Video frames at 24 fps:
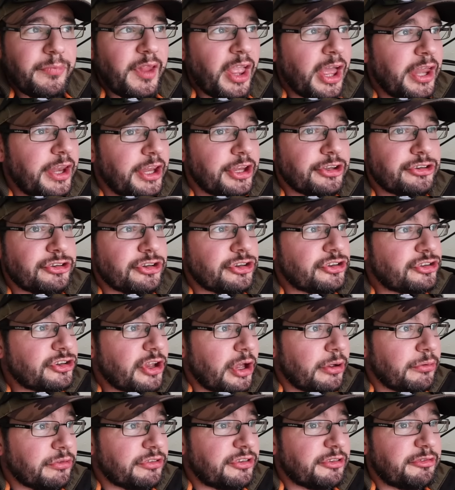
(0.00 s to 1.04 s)
and it just
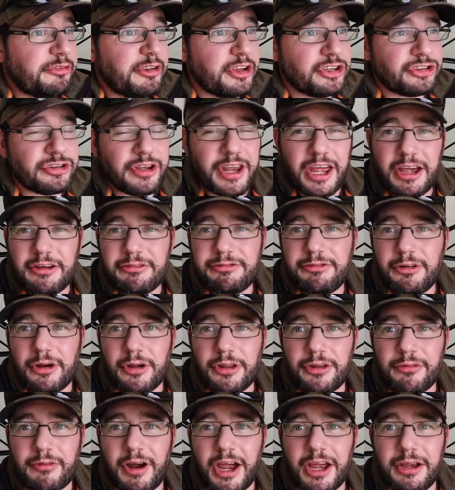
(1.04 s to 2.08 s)
shows the fish are that
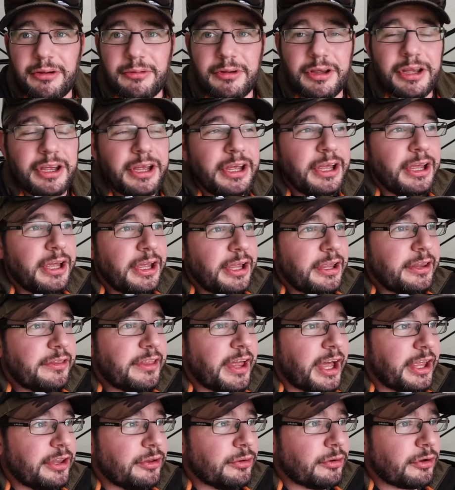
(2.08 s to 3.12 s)
further out
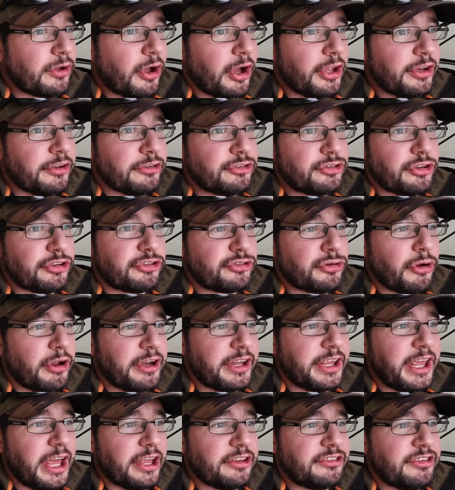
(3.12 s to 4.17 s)
that you're kind of just trying
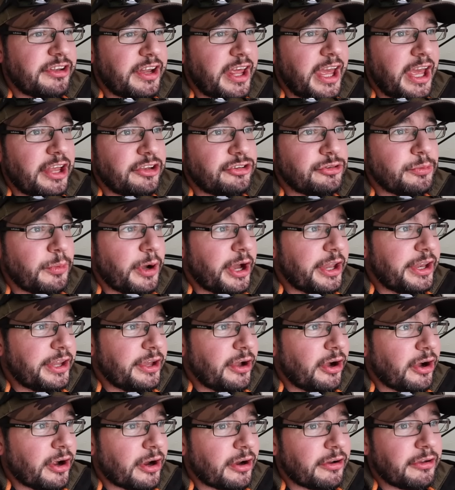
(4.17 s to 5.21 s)
to get to the edge of where they
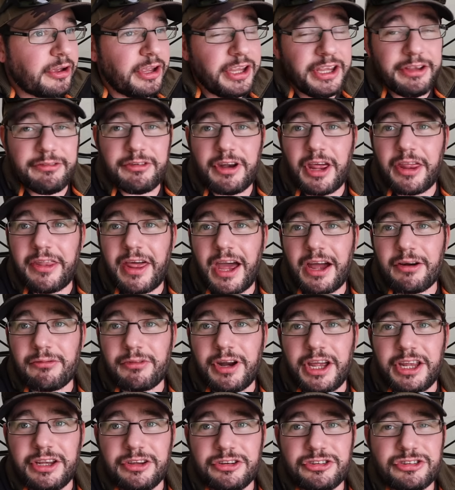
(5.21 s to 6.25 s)
are, even at that
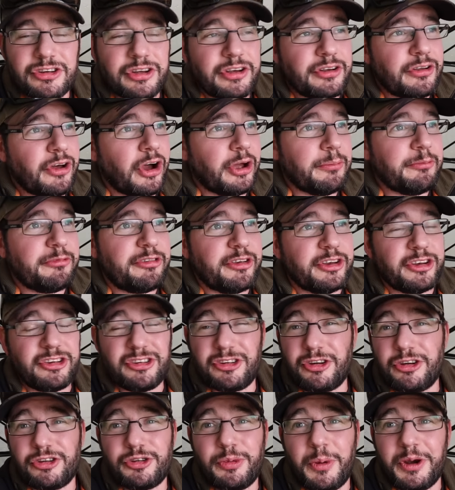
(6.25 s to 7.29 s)
range. And I'm
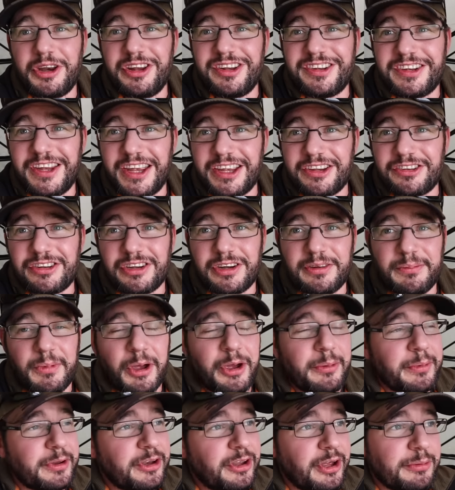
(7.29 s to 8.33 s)
finishing at 26 at the
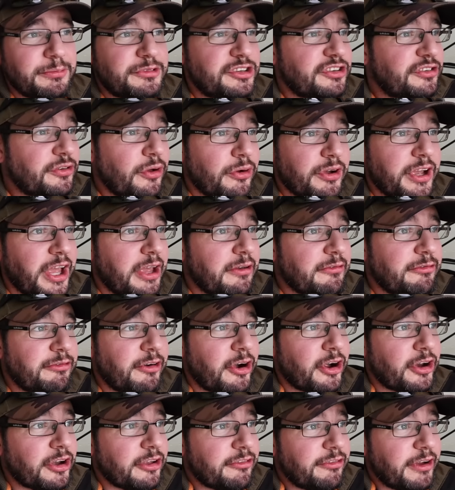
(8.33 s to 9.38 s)
moment. I'm just not getting
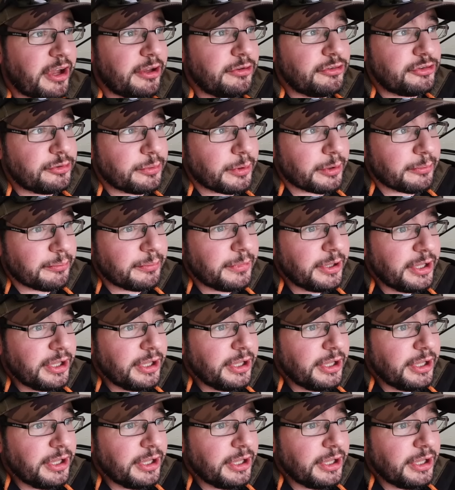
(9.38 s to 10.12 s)
far enough out to them.